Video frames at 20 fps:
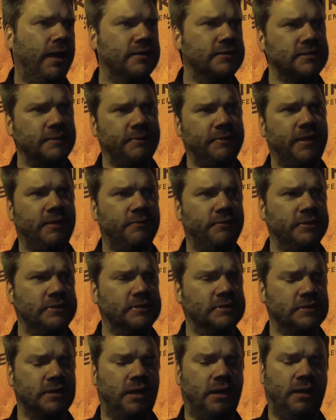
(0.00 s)
And some of that
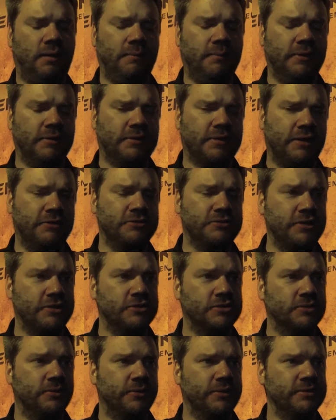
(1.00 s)
was in Counter-Strike
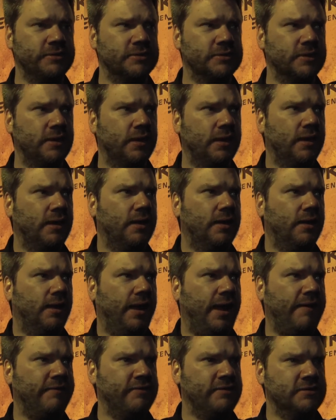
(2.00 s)
Source,
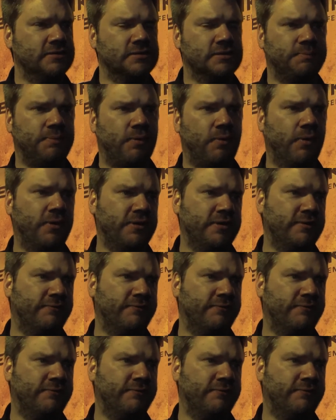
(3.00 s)
having to support